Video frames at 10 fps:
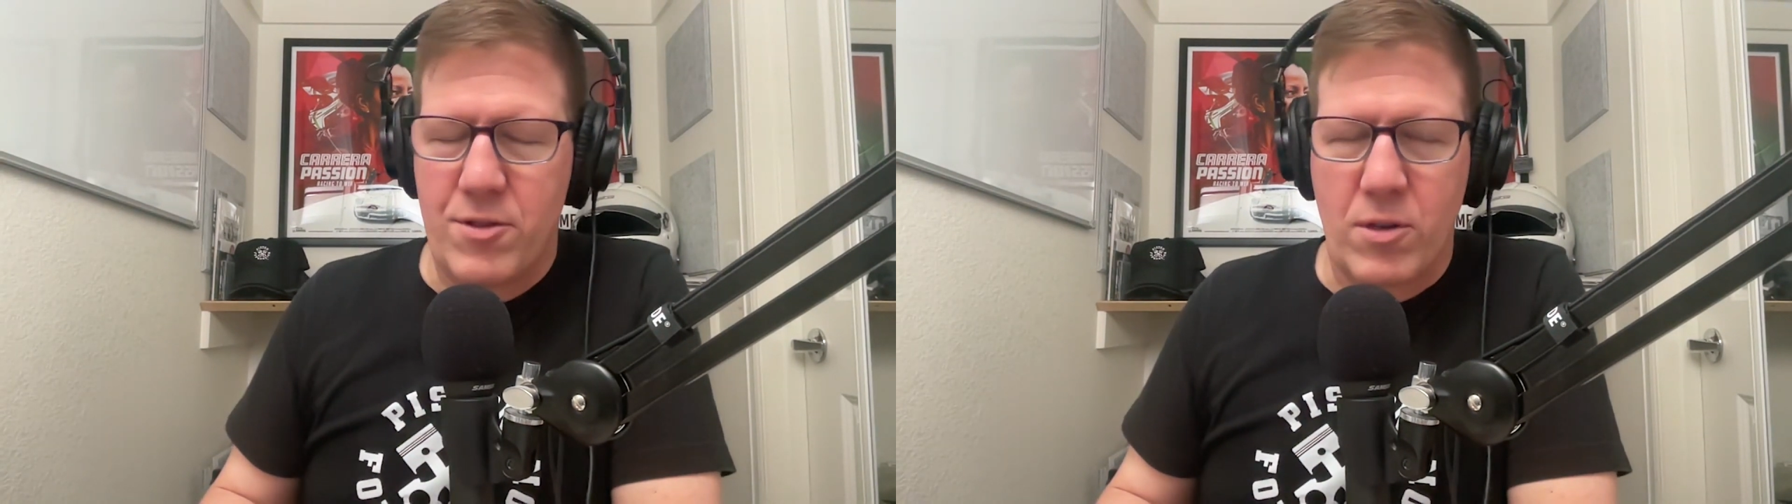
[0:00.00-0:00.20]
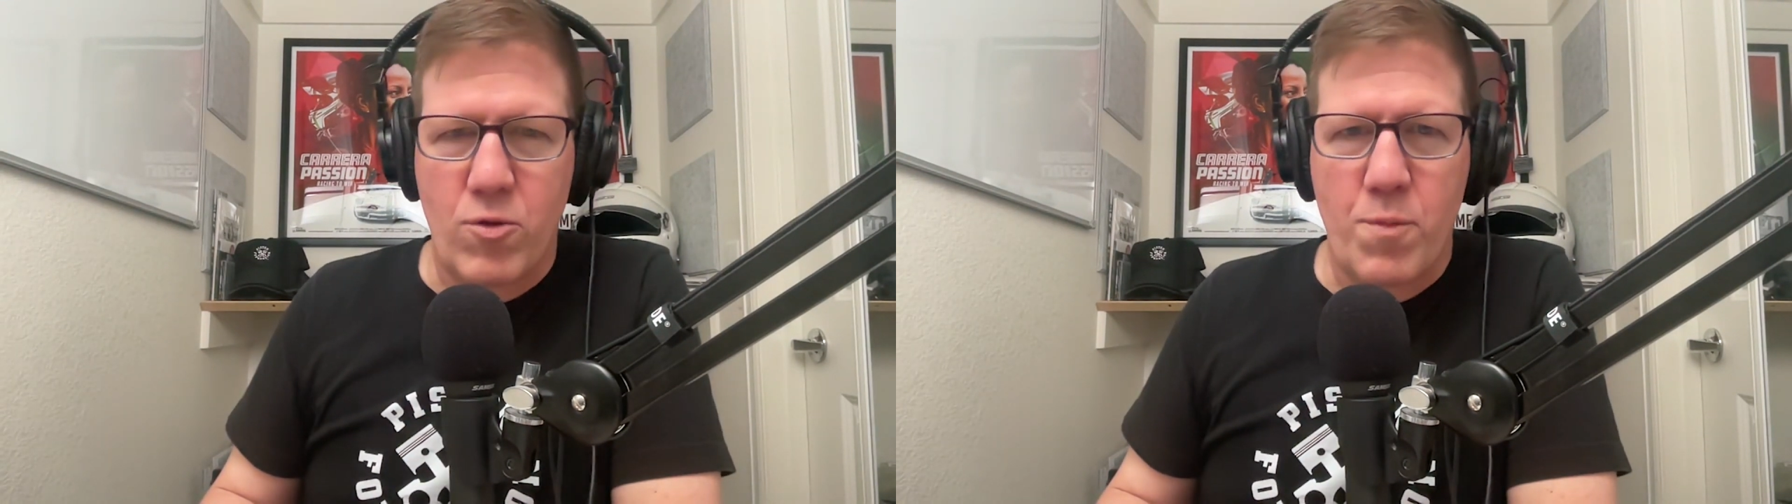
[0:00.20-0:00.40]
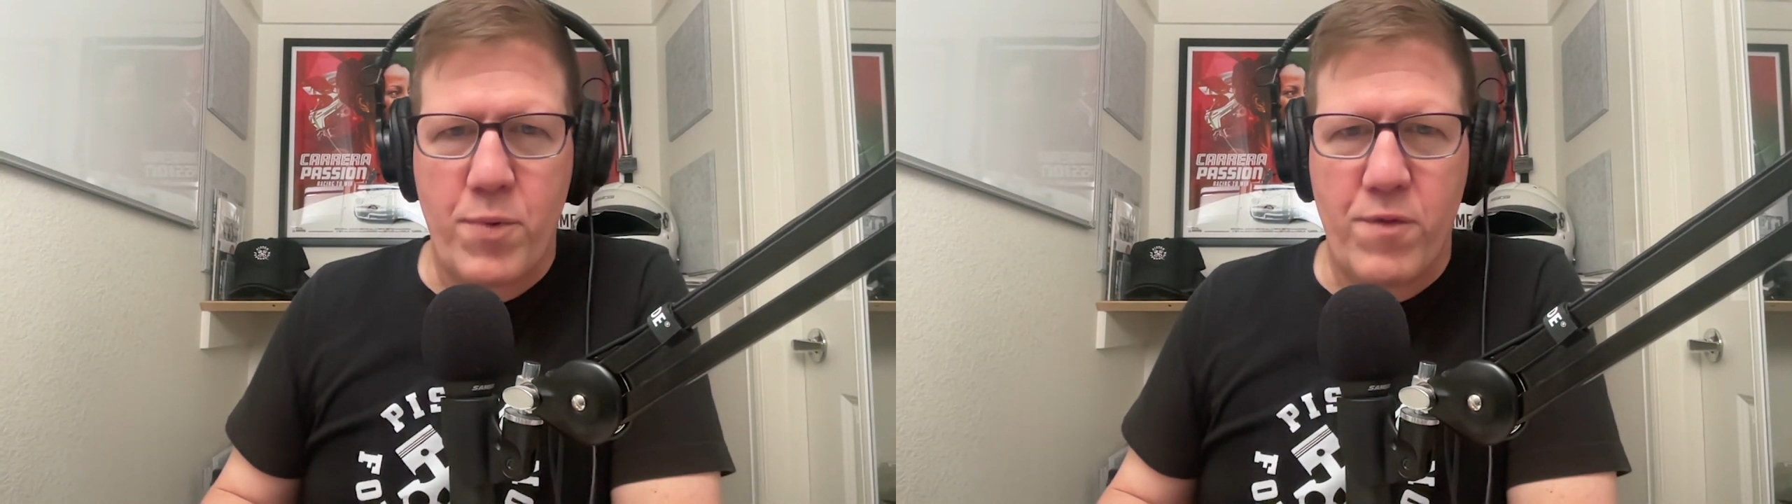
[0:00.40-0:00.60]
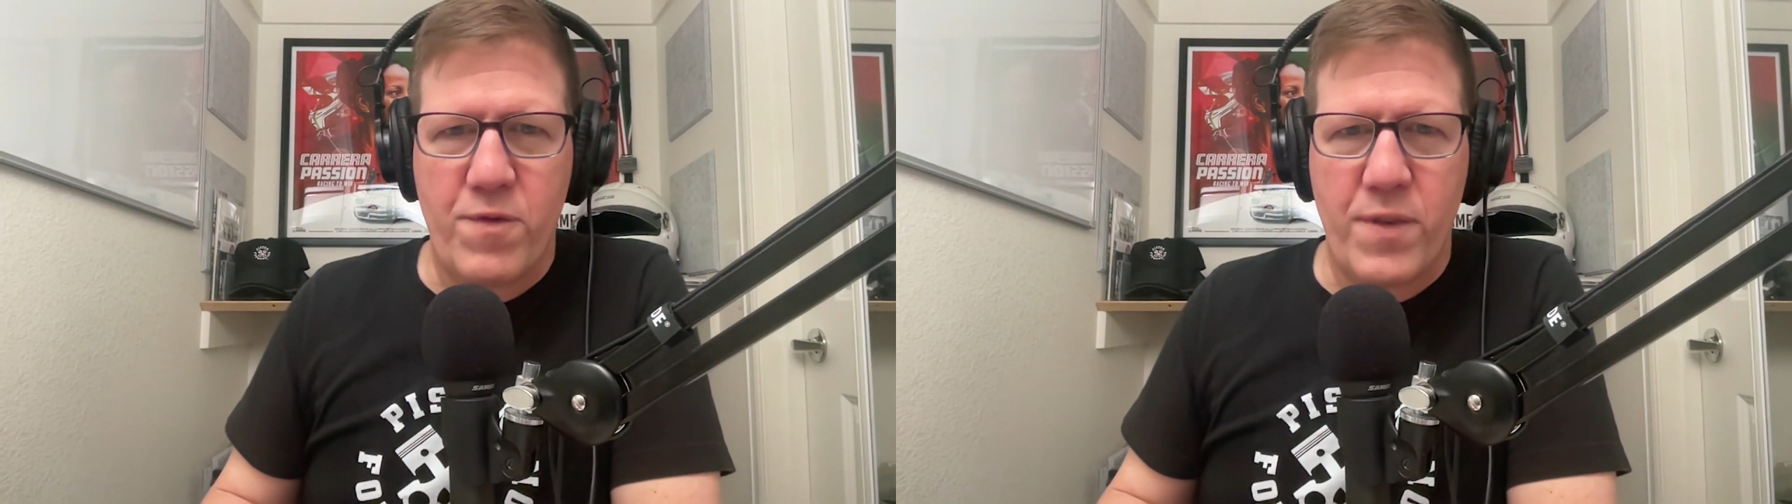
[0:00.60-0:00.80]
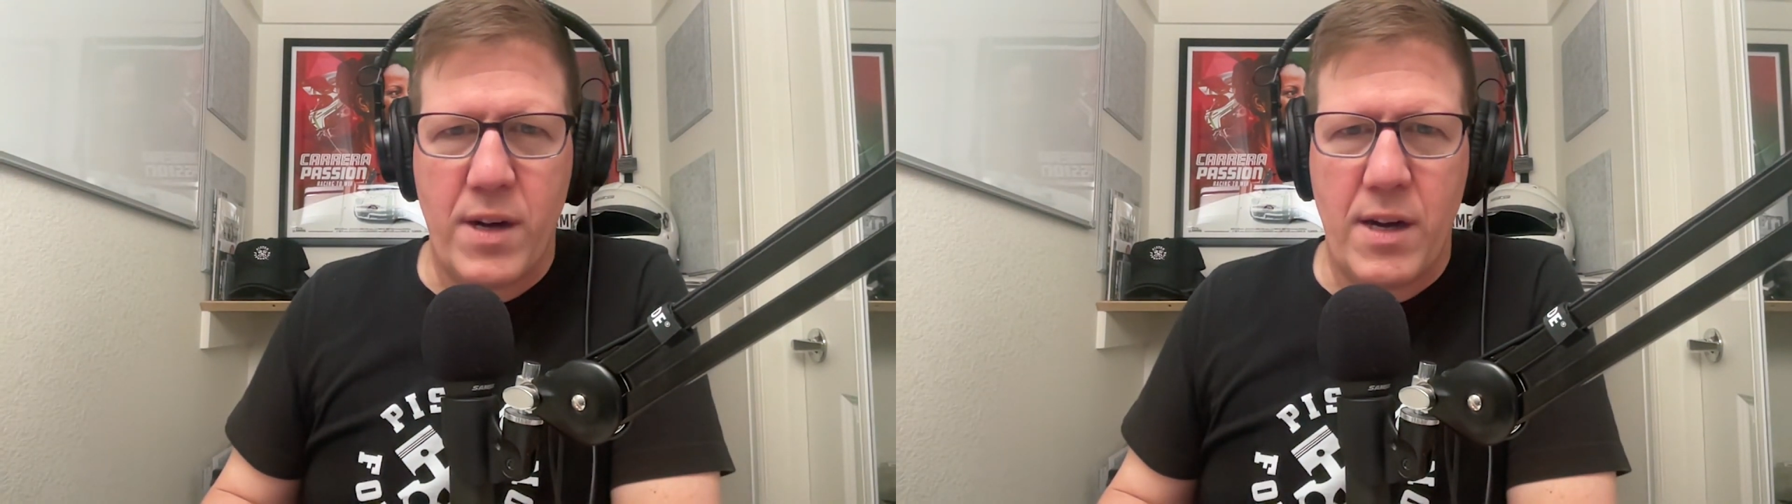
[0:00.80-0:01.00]
a group
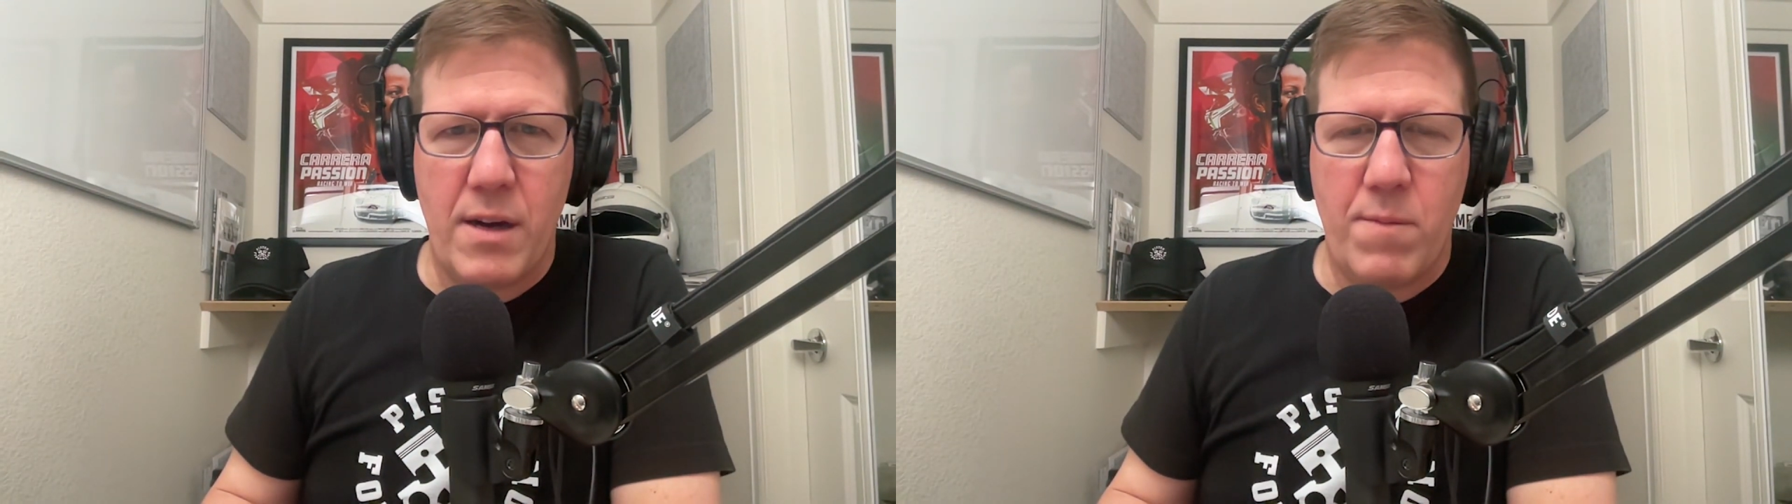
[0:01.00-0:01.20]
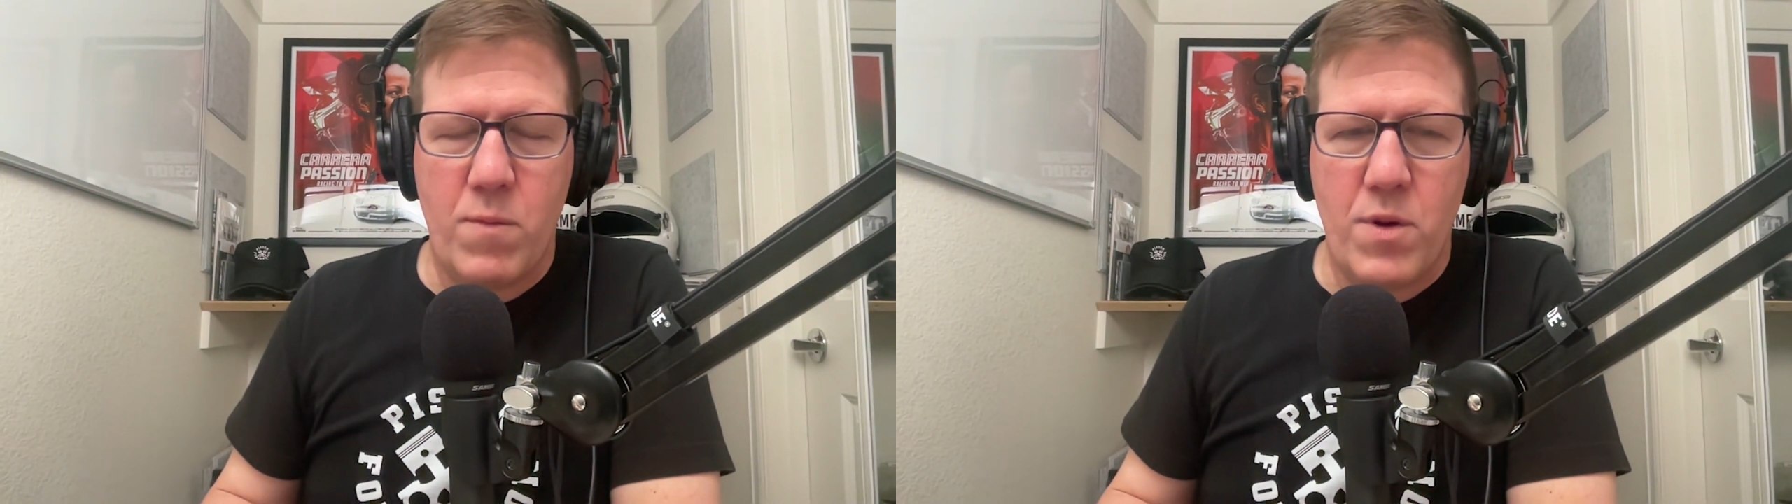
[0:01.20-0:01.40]
of